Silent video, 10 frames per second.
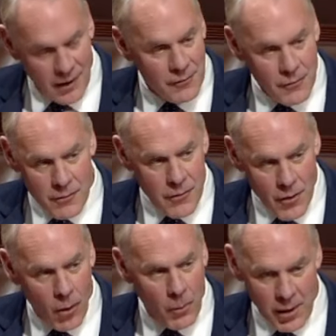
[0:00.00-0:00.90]
Now,
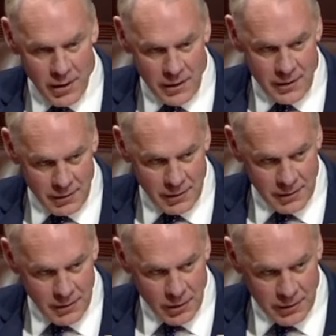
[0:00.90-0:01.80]
nobody
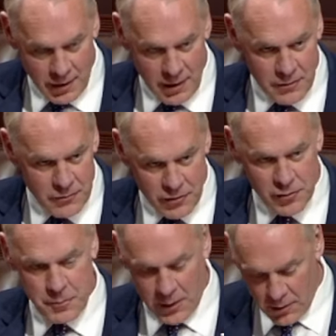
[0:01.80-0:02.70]
can
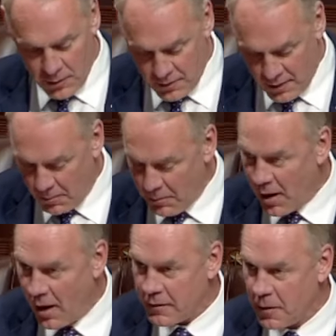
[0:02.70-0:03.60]
dispute that
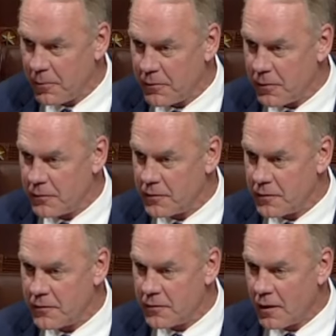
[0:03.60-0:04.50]
America
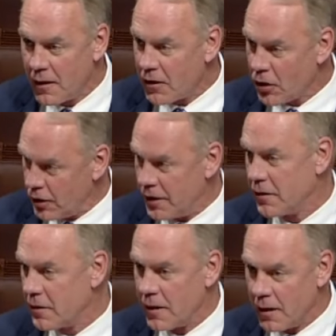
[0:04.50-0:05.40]
produces
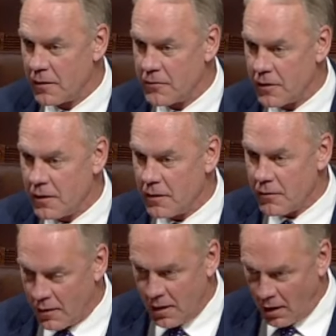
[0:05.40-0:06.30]
cleaner
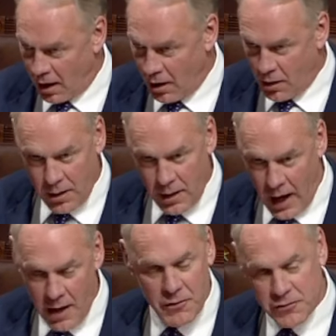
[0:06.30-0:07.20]
energy than
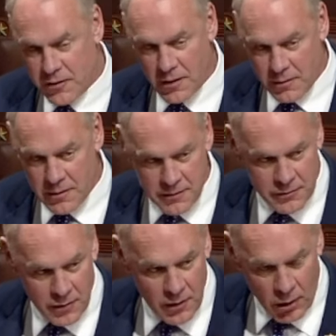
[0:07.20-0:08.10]
our
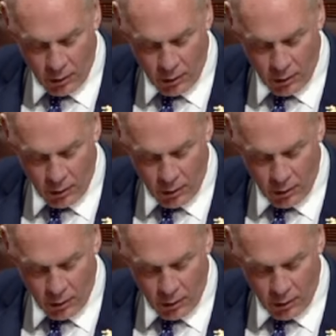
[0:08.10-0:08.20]
adversaries